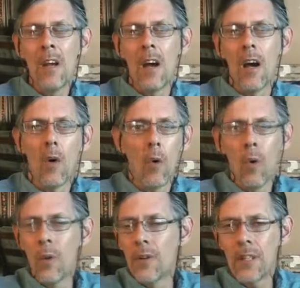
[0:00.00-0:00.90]
uh,
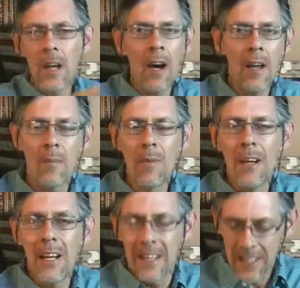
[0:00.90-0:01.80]
all the time,
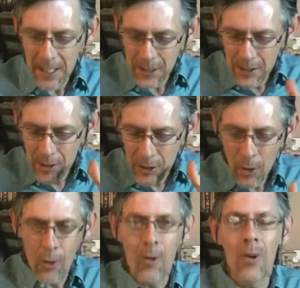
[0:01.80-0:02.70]
they
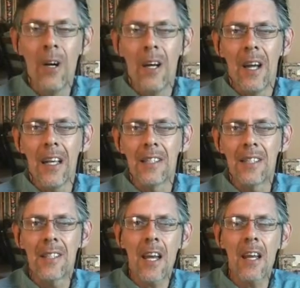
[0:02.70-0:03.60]
saw and
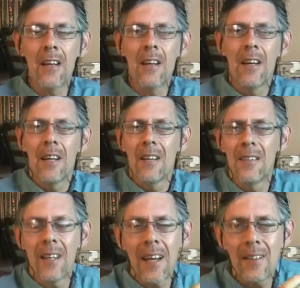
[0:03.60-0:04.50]
said
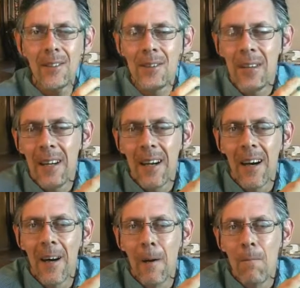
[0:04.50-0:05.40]
that,
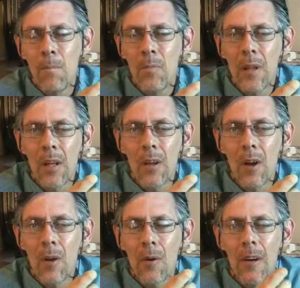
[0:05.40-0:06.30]
um, you
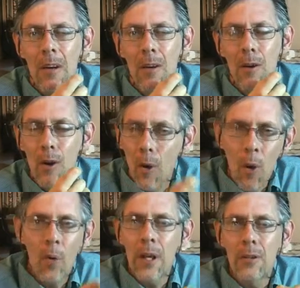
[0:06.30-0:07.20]
know,
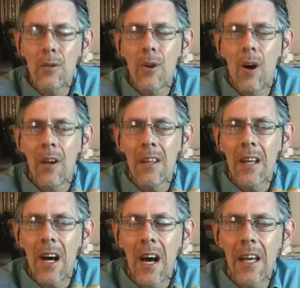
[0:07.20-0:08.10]
glory to God in the
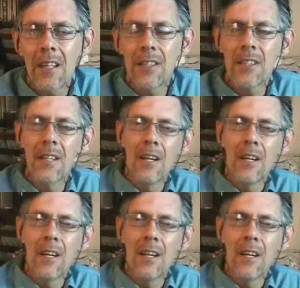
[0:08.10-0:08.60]
highest